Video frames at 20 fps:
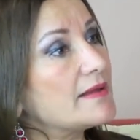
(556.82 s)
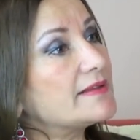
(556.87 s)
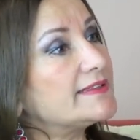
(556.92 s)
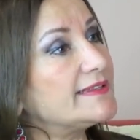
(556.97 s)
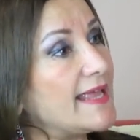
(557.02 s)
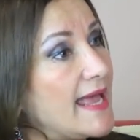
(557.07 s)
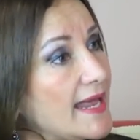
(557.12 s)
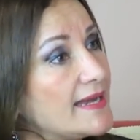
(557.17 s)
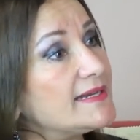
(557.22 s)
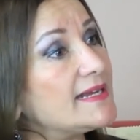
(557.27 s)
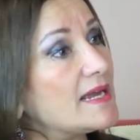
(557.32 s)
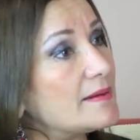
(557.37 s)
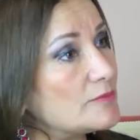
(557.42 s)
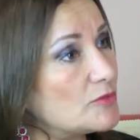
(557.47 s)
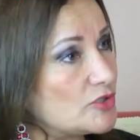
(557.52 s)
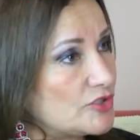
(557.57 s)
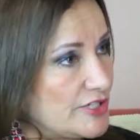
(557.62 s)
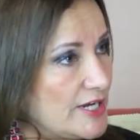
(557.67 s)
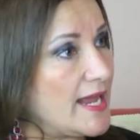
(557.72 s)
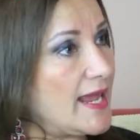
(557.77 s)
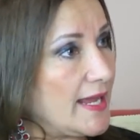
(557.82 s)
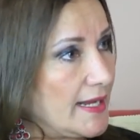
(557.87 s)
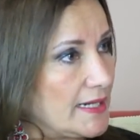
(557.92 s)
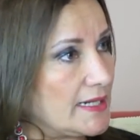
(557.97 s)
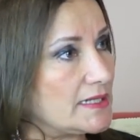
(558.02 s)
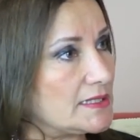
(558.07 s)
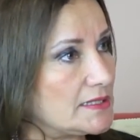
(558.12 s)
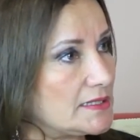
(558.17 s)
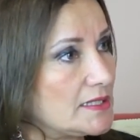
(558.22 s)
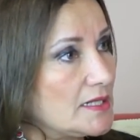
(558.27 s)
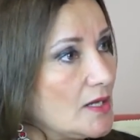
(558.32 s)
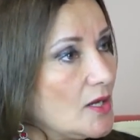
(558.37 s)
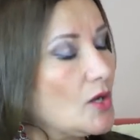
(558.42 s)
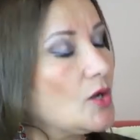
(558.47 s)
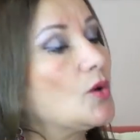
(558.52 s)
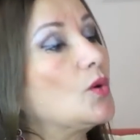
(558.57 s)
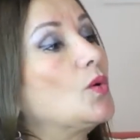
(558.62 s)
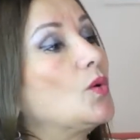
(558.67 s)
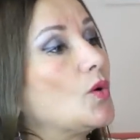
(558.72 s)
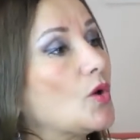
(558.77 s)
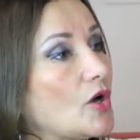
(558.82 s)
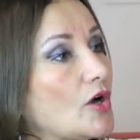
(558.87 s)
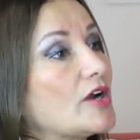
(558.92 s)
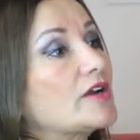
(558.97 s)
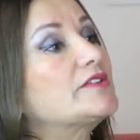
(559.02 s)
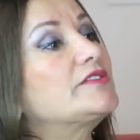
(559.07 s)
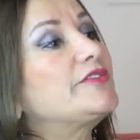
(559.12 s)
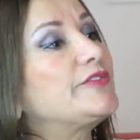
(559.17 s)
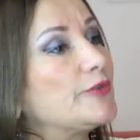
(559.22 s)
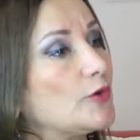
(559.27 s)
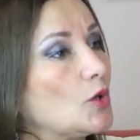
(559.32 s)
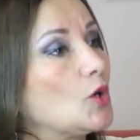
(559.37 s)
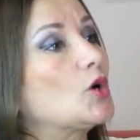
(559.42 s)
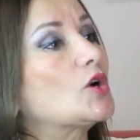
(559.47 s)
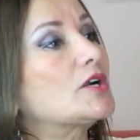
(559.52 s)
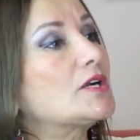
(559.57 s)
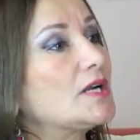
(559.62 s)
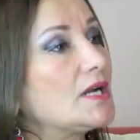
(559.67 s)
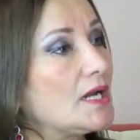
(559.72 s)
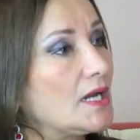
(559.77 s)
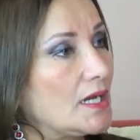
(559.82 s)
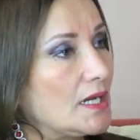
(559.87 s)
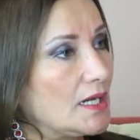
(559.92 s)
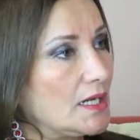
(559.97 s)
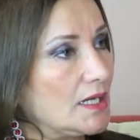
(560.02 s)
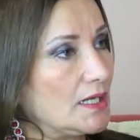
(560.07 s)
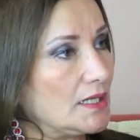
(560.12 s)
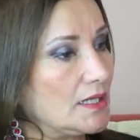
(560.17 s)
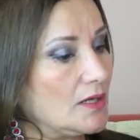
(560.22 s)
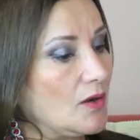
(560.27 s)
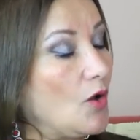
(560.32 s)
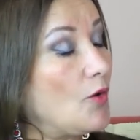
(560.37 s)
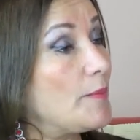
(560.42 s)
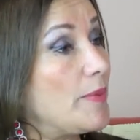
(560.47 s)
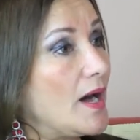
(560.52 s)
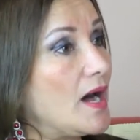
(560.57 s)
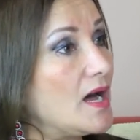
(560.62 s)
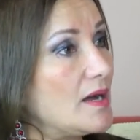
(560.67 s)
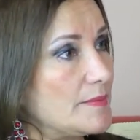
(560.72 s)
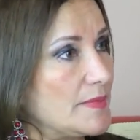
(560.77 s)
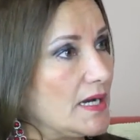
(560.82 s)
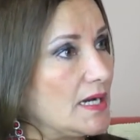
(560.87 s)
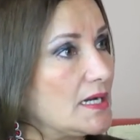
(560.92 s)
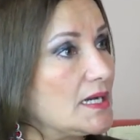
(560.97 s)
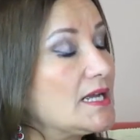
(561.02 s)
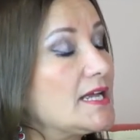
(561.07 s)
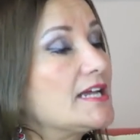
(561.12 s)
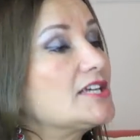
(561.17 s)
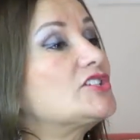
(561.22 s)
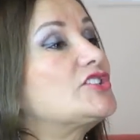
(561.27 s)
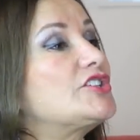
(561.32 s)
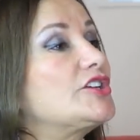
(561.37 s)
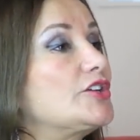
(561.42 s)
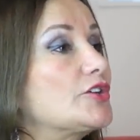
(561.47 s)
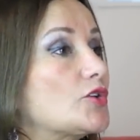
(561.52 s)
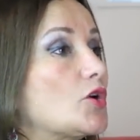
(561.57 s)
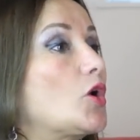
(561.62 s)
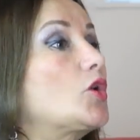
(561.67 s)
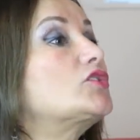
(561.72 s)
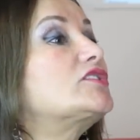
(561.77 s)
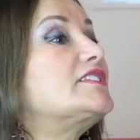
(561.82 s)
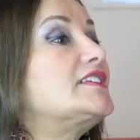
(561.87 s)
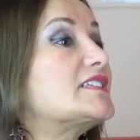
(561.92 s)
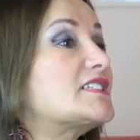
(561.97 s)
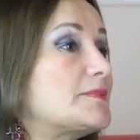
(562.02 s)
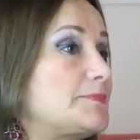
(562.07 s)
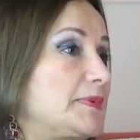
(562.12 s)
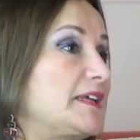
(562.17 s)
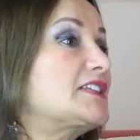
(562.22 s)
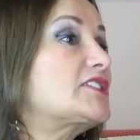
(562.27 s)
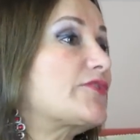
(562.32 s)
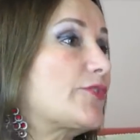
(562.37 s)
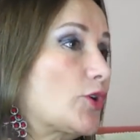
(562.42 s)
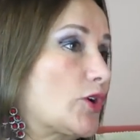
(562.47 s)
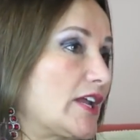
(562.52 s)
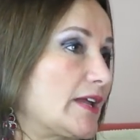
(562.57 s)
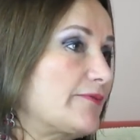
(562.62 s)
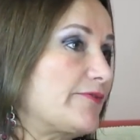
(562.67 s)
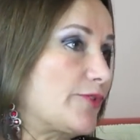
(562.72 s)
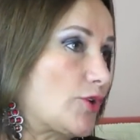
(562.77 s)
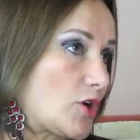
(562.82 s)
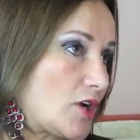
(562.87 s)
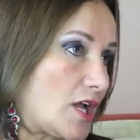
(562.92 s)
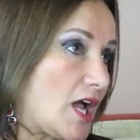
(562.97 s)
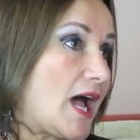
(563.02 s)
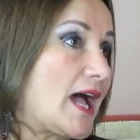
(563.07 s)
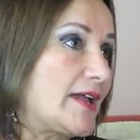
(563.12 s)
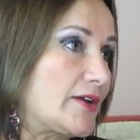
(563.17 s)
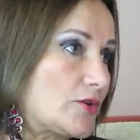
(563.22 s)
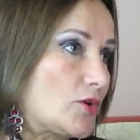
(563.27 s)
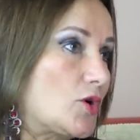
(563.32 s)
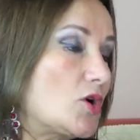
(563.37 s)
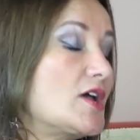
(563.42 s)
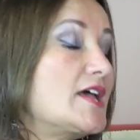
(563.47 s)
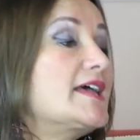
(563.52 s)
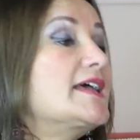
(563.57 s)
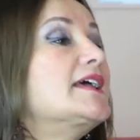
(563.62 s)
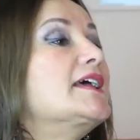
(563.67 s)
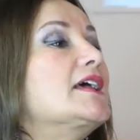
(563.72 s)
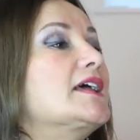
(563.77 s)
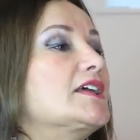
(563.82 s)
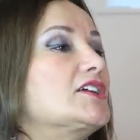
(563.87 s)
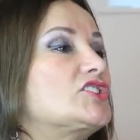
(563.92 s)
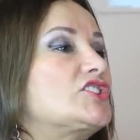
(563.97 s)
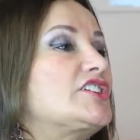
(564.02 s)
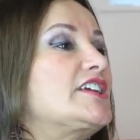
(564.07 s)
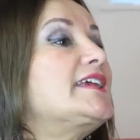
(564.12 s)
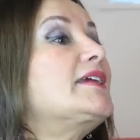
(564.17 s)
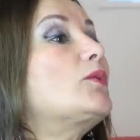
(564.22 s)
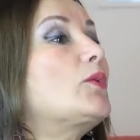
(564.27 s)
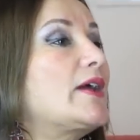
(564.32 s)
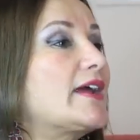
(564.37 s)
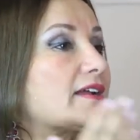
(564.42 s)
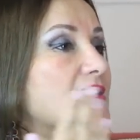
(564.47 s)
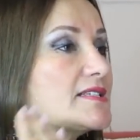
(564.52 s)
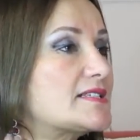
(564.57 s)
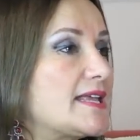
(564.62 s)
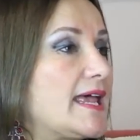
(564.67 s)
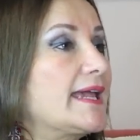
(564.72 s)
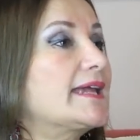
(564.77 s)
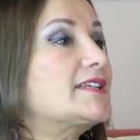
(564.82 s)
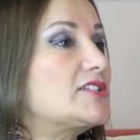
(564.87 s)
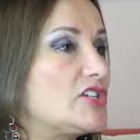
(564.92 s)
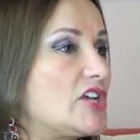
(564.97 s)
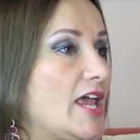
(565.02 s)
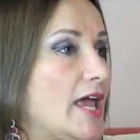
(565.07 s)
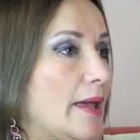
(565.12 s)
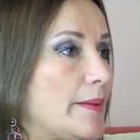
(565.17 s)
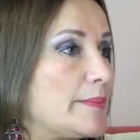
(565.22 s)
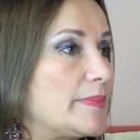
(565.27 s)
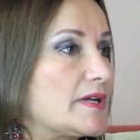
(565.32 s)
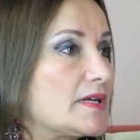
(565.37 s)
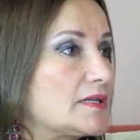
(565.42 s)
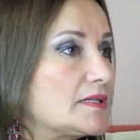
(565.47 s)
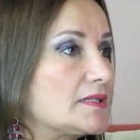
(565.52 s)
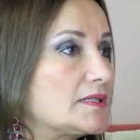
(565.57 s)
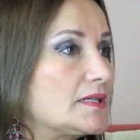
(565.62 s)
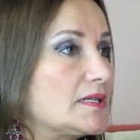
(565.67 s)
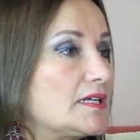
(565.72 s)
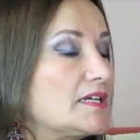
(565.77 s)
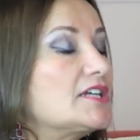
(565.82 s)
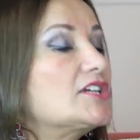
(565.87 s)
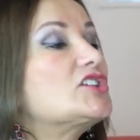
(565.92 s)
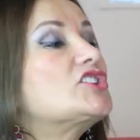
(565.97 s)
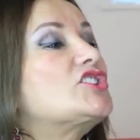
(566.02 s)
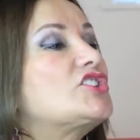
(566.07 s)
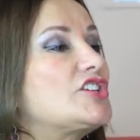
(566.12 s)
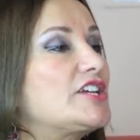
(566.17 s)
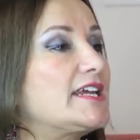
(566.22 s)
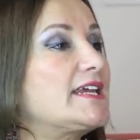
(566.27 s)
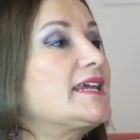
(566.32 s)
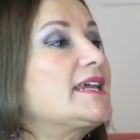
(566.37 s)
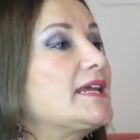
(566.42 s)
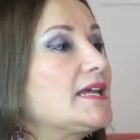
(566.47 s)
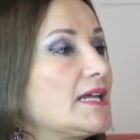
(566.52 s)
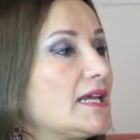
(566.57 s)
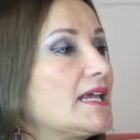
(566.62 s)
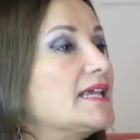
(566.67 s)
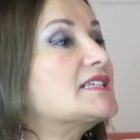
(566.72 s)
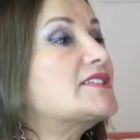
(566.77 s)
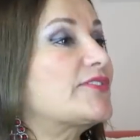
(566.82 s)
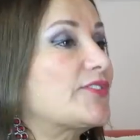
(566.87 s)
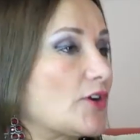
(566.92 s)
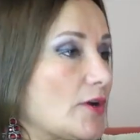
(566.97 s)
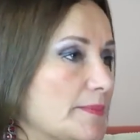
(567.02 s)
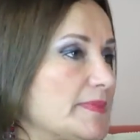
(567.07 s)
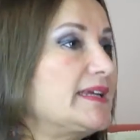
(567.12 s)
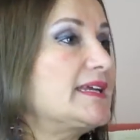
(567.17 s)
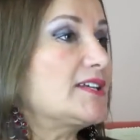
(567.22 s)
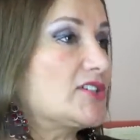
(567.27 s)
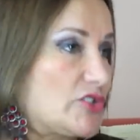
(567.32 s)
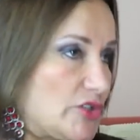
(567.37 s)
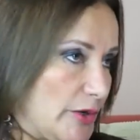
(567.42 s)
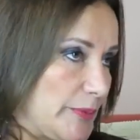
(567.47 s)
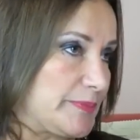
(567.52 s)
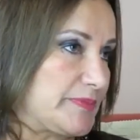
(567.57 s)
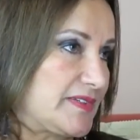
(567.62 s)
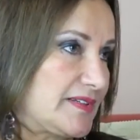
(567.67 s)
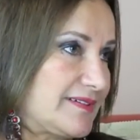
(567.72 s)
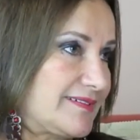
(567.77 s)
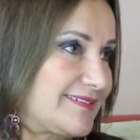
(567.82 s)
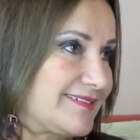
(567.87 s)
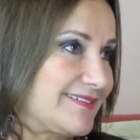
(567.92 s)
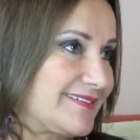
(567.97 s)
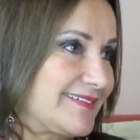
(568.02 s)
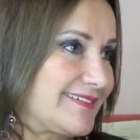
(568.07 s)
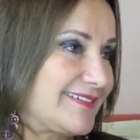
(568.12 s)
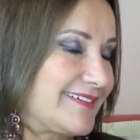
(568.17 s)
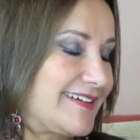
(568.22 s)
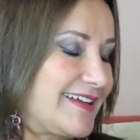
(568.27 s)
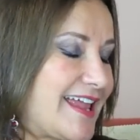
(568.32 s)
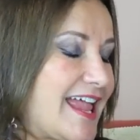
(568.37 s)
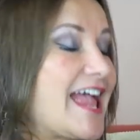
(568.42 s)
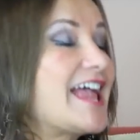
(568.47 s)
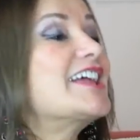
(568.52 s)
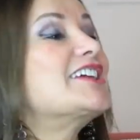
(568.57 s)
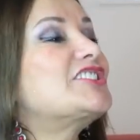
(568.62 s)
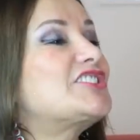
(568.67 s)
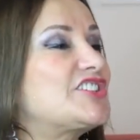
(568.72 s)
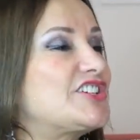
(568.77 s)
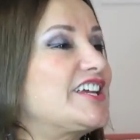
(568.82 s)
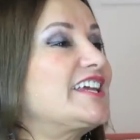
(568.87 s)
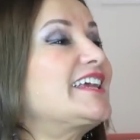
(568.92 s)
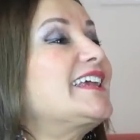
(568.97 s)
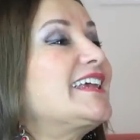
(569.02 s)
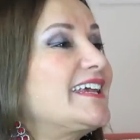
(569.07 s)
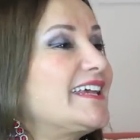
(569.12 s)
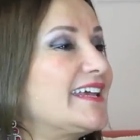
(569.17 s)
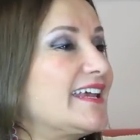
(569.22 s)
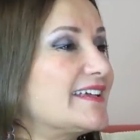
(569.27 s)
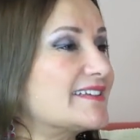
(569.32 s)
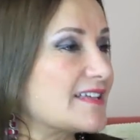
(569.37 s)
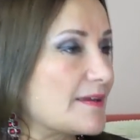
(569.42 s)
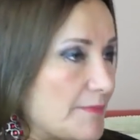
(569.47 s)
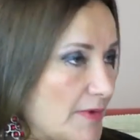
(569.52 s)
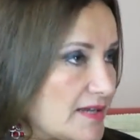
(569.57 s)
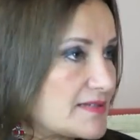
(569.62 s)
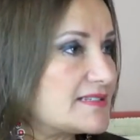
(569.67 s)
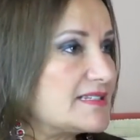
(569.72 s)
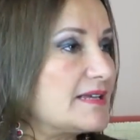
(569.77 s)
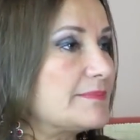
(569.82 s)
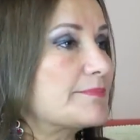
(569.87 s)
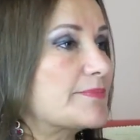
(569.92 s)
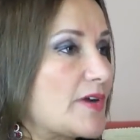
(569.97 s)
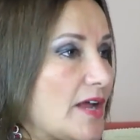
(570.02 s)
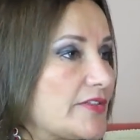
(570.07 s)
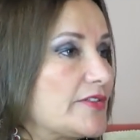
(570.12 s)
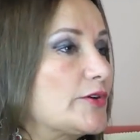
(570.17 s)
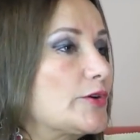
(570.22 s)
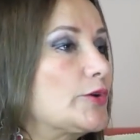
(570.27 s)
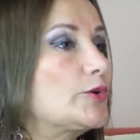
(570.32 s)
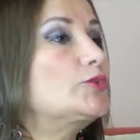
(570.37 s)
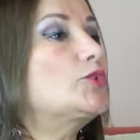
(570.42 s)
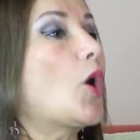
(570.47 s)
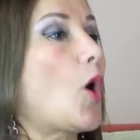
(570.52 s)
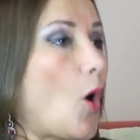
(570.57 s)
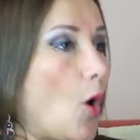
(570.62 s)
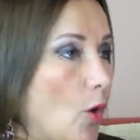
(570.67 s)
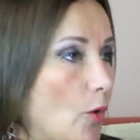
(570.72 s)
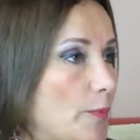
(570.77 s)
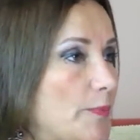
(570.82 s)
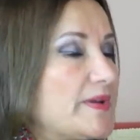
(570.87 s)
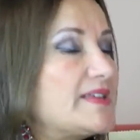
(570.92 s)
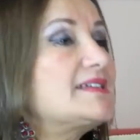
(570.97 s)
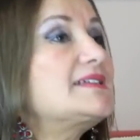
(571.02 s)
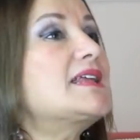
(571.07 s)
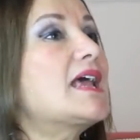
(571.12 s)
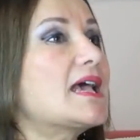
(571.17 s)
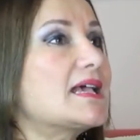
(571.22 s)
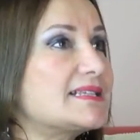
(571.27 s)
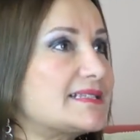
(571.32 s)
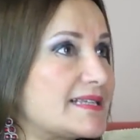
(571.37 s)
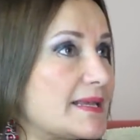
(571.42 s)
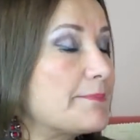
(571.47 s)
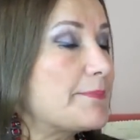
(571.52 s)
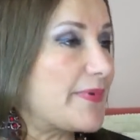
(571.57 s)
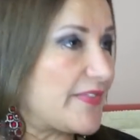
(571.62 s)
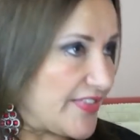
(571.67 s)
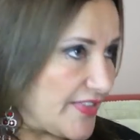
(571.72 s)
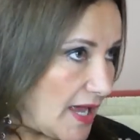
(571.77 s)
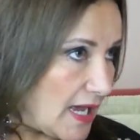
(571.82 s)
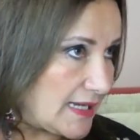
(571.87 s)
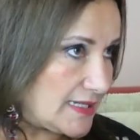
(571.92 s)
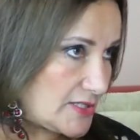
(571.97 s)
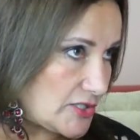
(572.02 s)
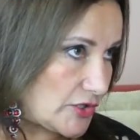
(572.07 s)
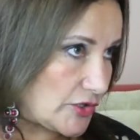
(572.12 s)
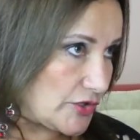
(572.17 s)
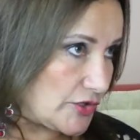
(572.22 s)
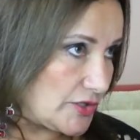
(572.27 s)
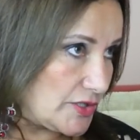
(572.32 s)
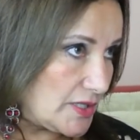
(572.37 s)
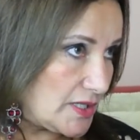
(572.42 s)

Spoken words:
Dalia Mujahid, who worked for Obama, she wrote the speech for him for Cairo. She wears the hijab. She is from Egypt. She is a Muslim Brotherhood open sympathizer.